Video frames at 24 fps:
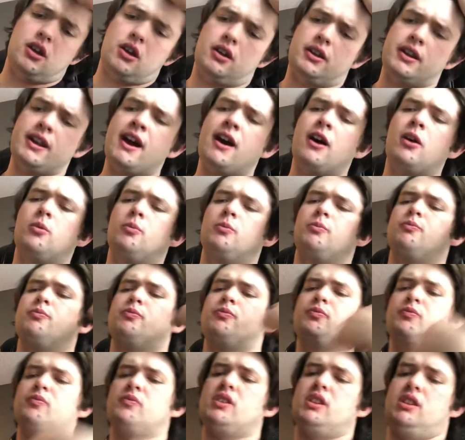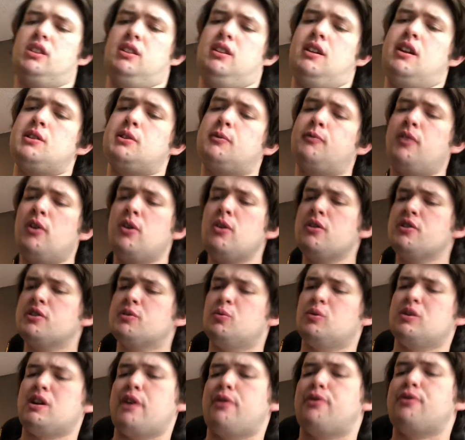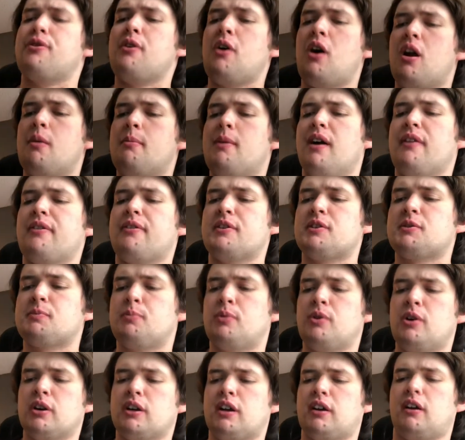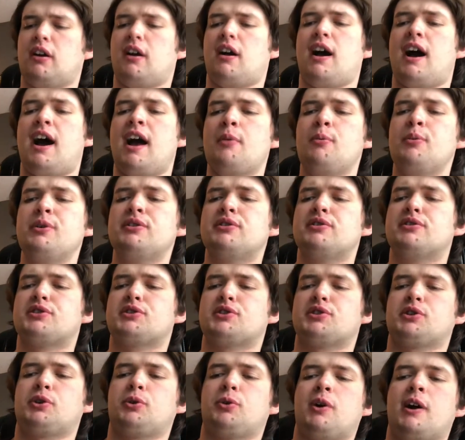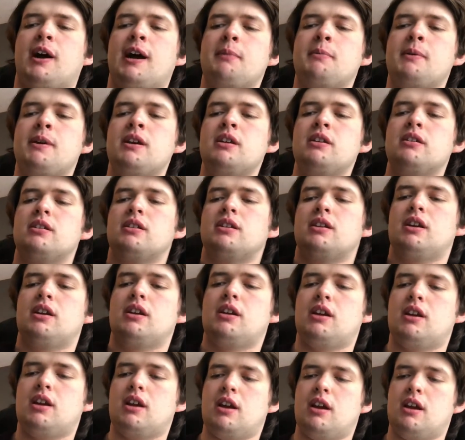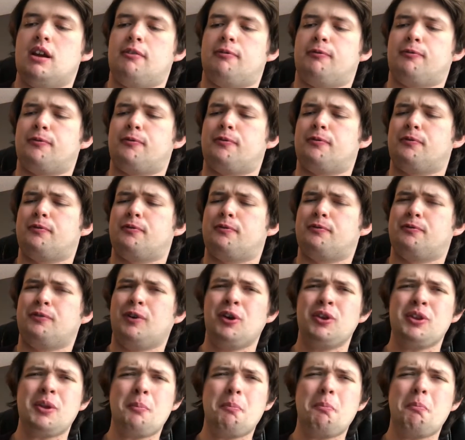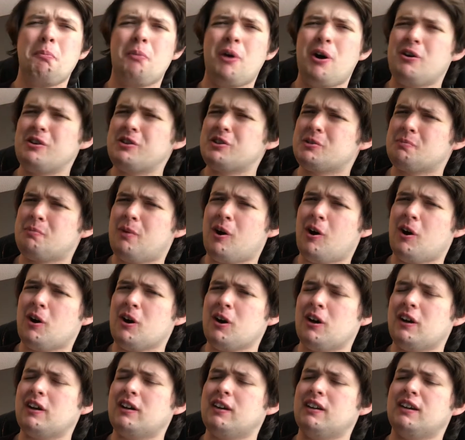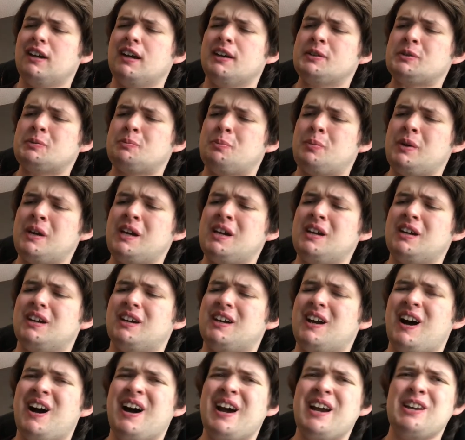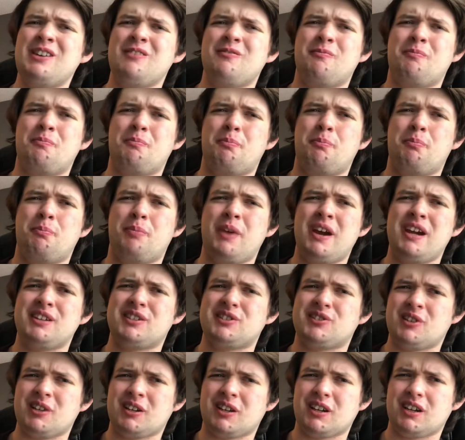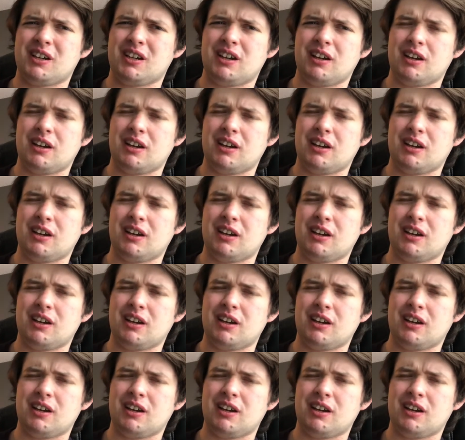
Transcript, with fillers: Now, as far as what I thought about this book, I would describe it for the most part as being kind of basic.